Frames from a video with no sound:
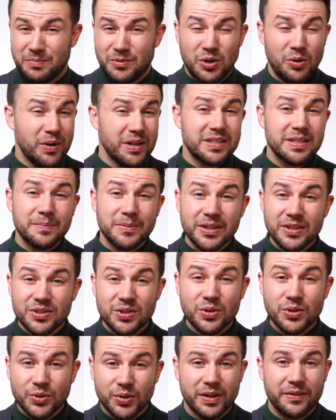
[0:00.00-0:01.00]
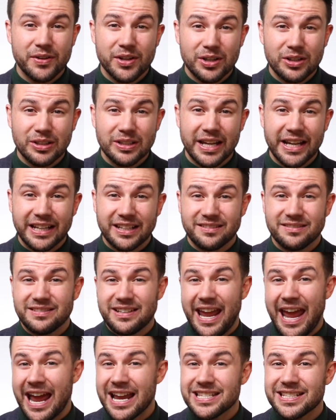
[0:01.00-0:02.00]
doing something so trivial like
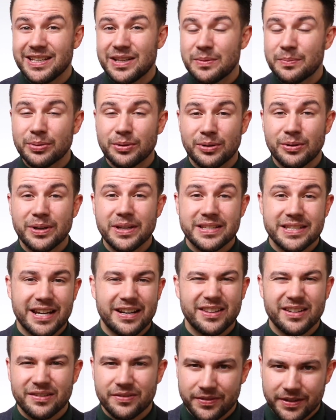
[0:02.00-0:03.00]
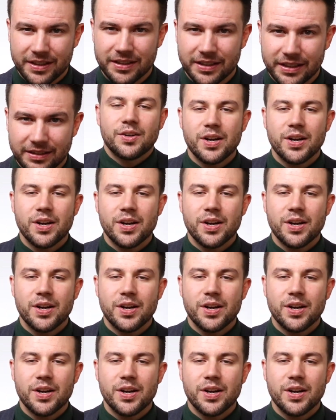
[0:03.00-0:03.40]
asking employees how they're feeling.